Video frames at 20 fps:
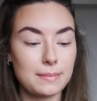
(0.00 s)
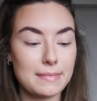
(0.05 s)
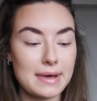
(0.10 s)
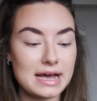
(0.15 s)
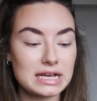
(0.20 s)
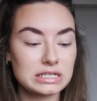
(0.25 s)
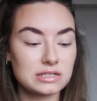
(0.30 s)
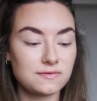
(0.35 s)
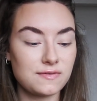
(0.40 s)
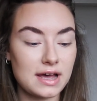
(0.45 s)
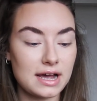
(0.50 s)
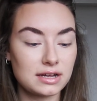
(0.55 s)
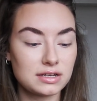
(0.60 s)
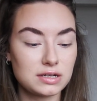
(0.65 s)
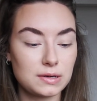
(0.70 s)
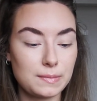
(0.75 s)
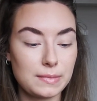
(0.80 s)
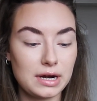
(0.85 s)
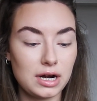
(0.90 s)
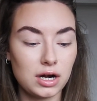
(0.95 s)
the Max
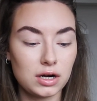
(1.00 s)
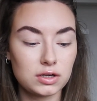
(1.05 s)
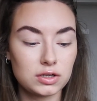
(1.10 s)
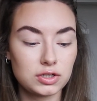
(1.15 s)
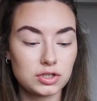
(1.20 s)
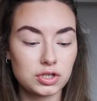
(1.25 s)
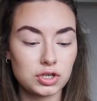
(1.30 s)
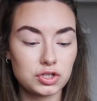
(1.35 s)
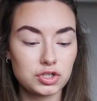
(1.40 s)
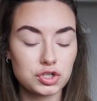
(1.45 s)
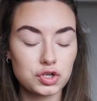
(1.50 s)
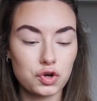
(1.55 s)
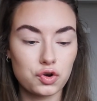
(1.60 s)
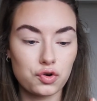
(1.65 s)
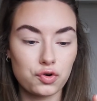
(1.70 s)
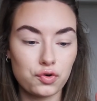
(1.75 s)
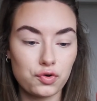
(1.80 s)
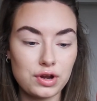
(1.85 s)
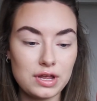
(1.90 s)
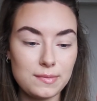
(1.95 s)
Factor Miracle Touch
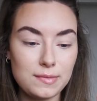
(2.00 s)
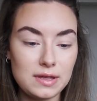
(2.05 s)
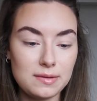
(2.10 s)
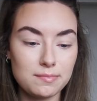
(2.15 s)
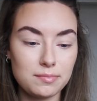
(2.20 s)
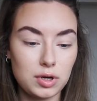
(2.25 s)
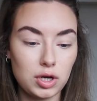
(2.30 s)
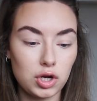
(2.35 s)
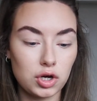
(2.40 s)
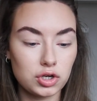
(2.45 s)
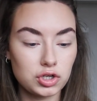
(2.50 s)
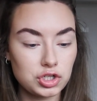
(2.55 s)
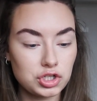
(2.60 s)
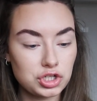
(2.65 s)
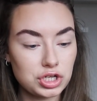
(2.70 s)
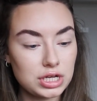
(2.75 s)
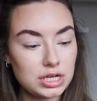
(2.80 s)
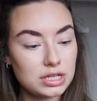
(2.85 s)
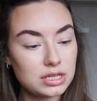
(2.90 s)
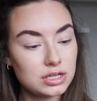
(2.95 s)
Creamy
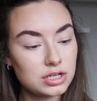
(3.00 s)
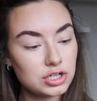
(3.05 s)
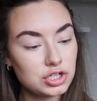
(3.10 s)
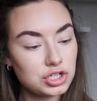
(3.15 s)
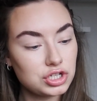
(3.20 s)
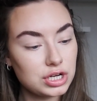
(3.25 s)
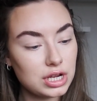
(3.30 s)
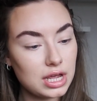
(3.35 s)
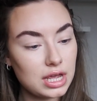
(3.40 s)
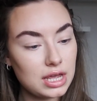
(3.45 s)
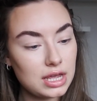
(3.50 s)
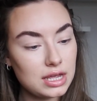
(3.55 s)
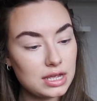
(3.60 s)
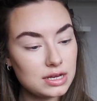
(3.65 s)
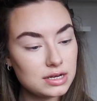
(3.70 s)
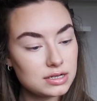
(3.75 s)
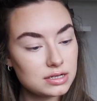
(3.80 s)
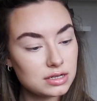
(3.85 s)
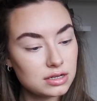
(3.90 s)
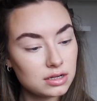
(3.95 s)
Blush in the
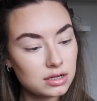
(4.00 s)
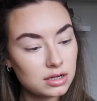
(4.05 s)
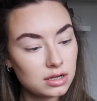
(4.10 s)
shade